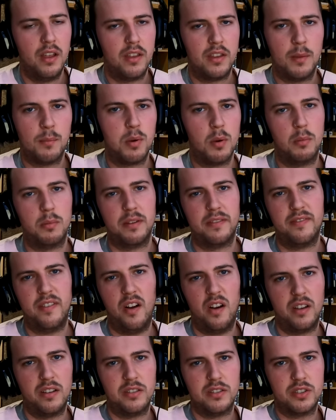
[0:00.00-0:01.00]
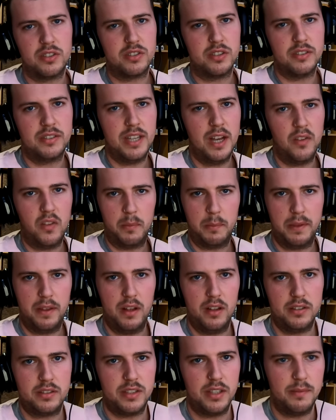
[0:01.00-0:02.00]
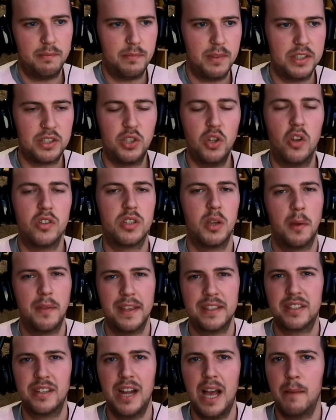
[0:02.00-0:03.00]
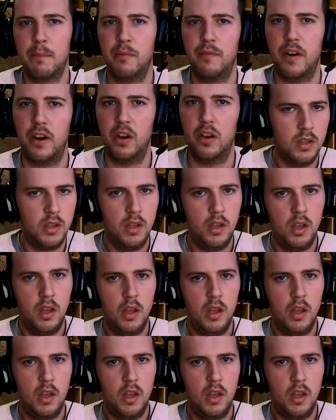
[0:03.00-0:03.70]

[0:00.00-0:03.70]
you're probably fine just to tell them the answer. It's not something that's going to happen very often.